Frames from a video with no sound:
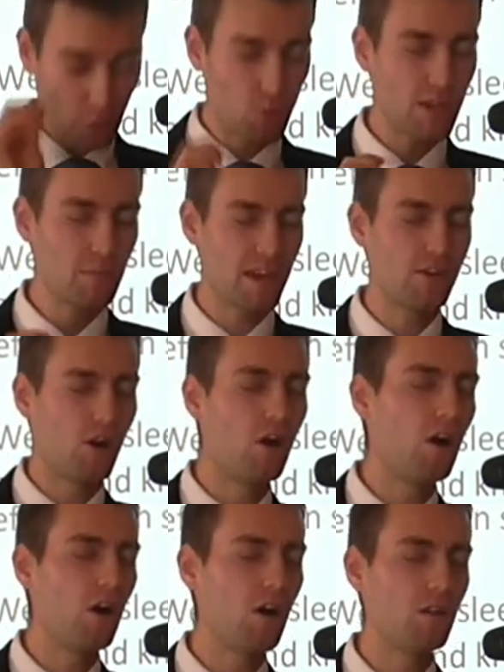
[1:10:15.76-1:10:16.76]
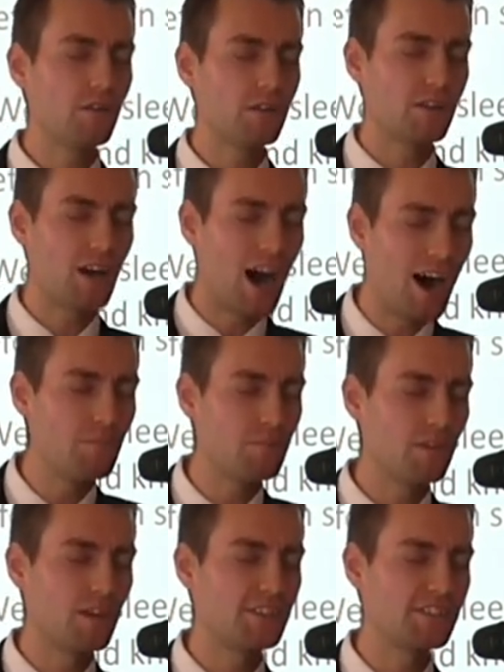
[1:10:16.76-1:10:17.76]
that we may all
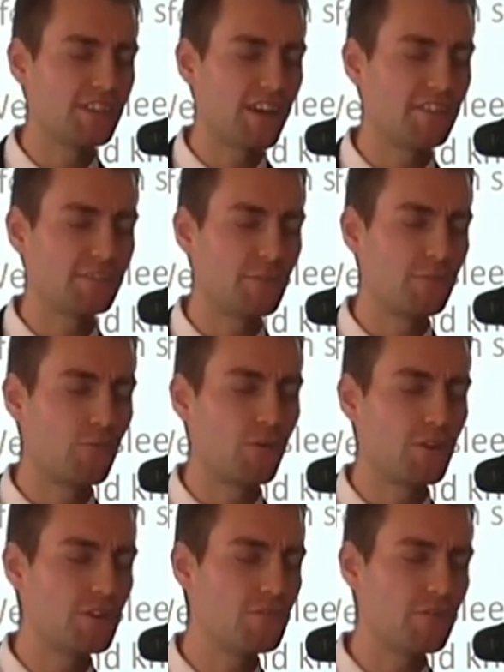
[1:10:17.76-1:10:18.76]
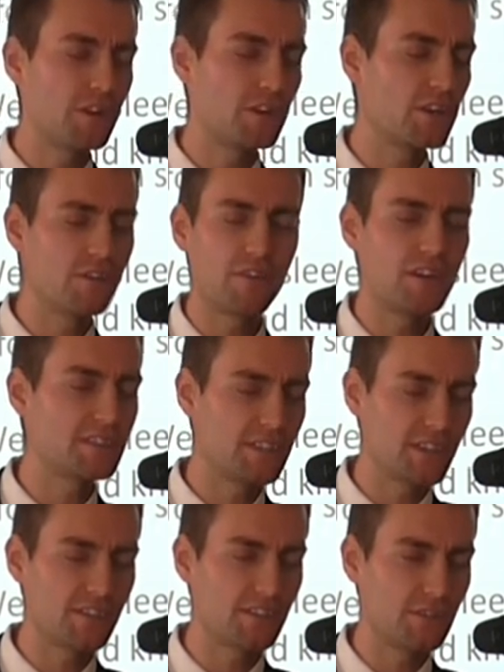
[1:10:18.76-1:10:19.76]
humble ourselves before you and give
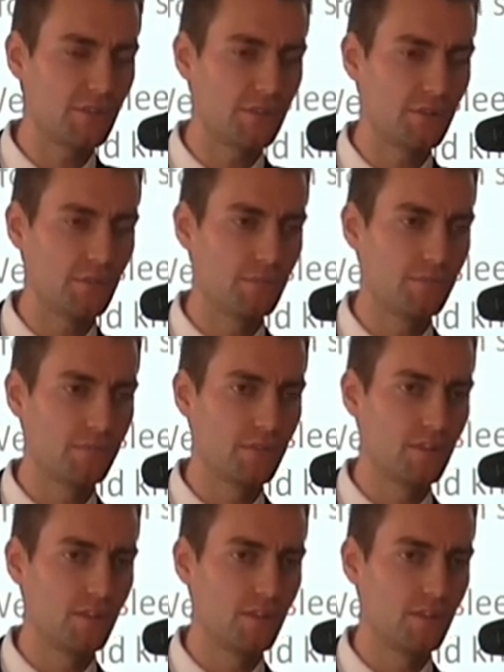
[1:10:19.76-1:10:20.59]
our sins to you.